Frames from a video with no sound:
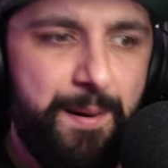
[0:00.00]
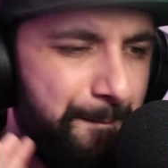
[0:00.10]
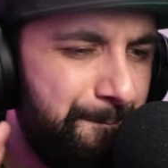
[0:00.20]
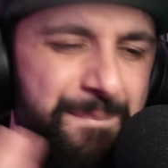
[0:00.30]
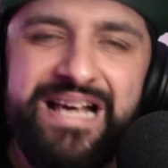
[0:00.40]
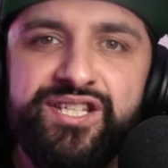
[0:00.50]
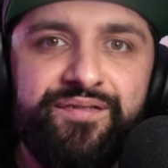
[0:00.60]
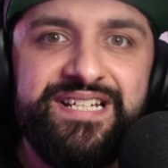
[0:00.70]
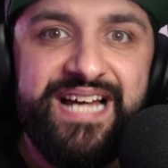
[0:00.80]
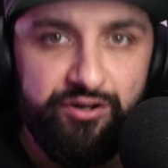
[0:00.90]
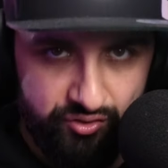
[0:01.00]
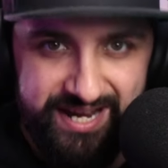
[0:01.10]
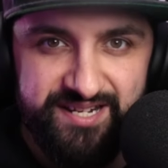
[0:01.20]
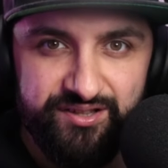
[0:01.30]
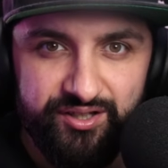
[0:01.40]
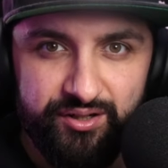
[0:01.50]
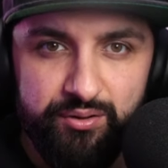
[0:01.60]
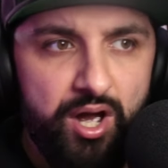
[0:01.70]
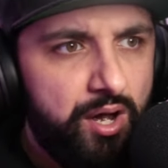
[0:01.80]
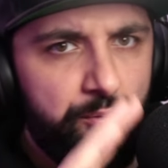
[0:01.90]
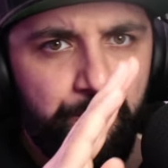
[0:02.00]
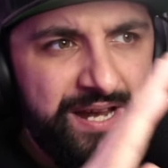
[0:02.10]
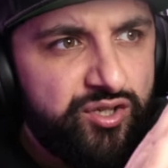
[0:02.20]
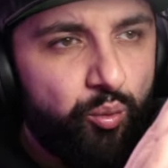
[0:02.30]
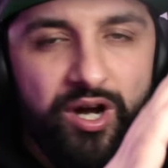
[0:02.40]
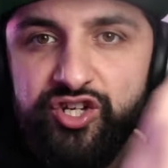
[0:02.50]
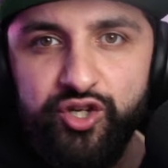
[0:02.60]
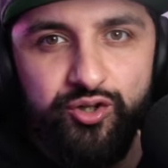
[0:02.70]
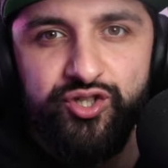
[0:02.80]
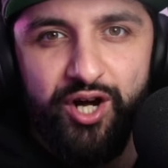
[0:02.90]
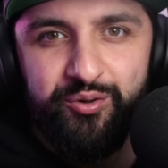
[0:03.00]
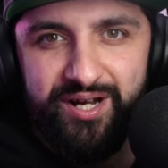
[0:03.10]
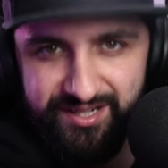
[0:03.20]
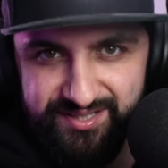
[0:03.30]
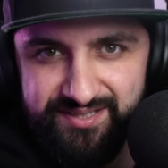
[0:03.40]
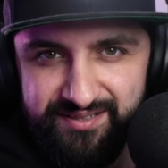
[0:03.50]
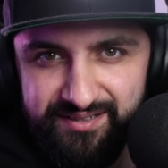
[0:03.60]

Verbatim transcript: massively downgraded though, based on what you showed us